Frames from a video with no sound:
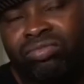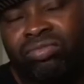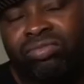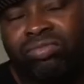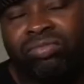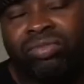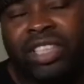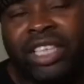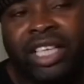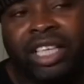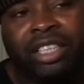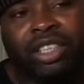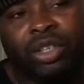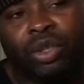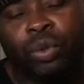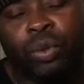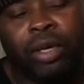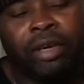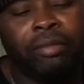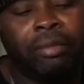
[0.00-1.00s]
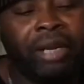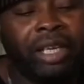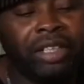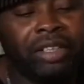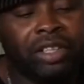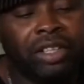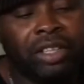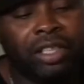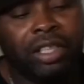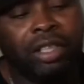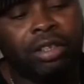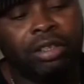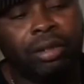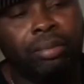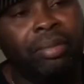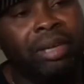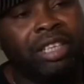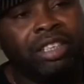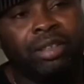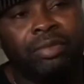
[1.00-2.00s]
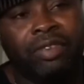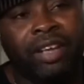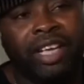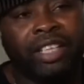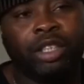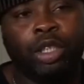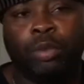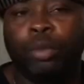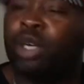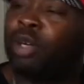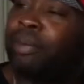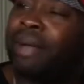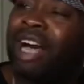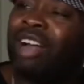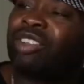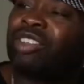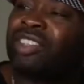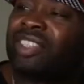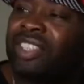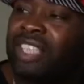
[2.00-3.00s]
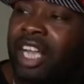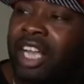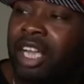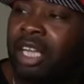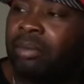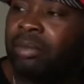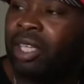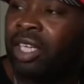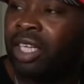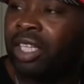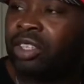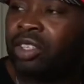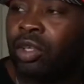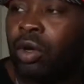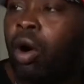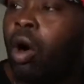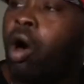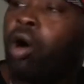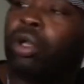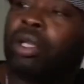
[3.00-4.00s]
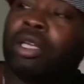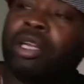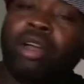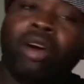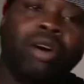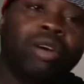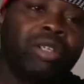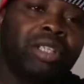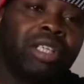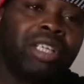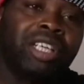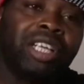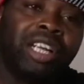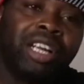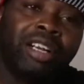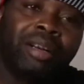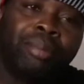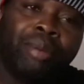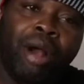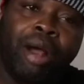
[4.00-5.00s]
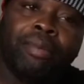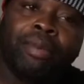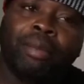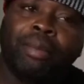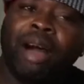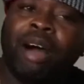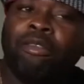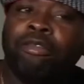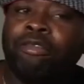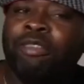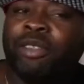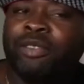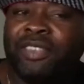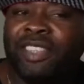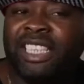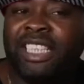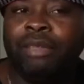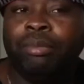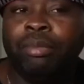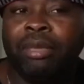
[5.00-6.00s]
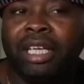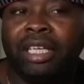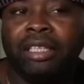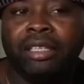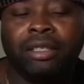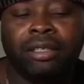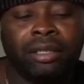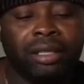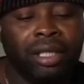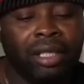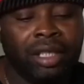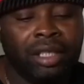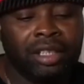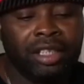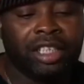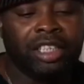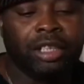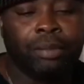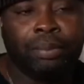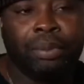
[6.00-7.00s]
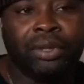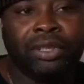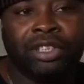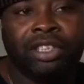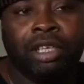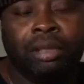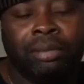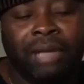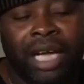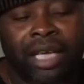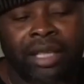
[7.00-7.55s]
10 to 12 minutes to cook. The mixed vegetable about the same. So all in all, you're looking at it probably about 15 minutes just to put something like